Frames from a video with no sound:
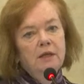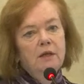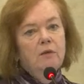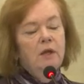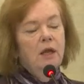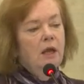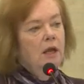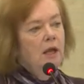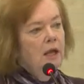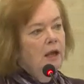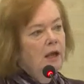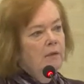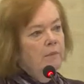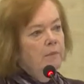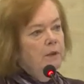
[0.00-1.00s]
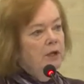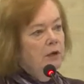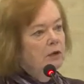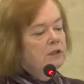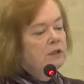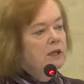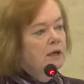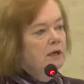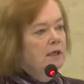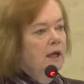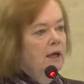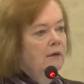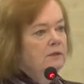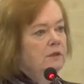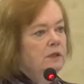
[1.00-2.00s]
And because Young
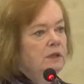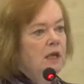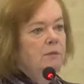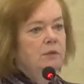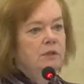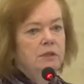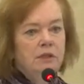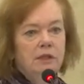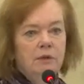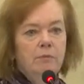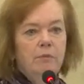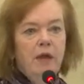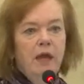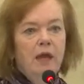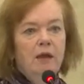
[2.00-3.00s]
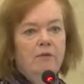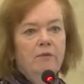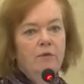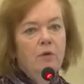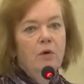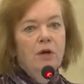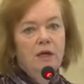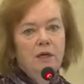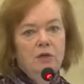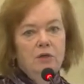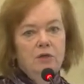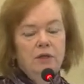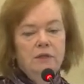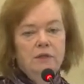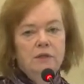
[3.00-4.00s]
Lives is able to compare 4
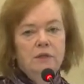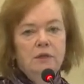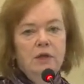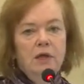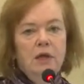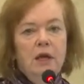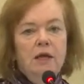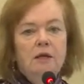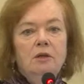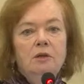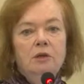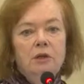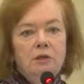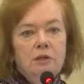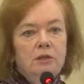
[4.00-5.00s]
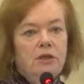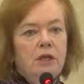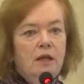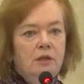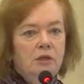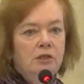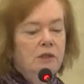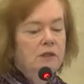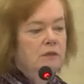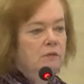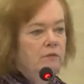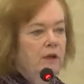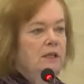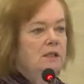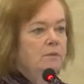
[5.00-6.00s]
countries and look at the challenges
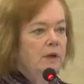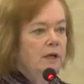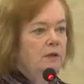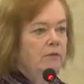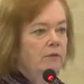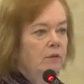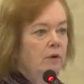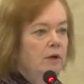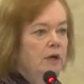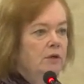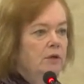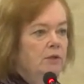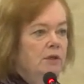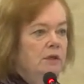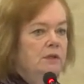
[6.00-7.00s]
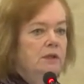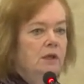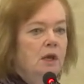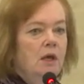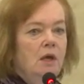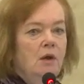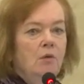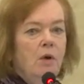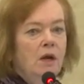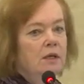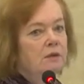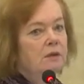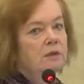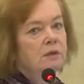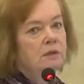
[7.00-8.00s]
faced by the 4 countries,
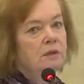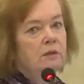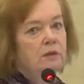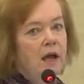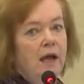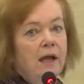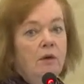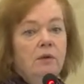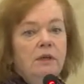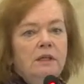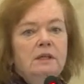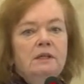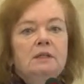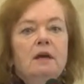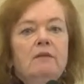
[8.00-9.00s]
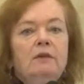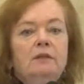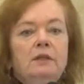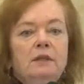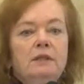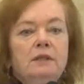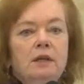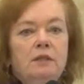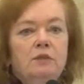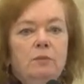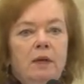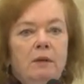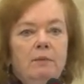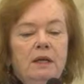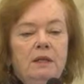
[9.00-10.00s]
I only discovered this last
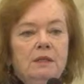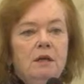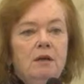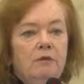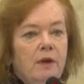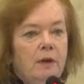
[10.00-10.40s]
week myself.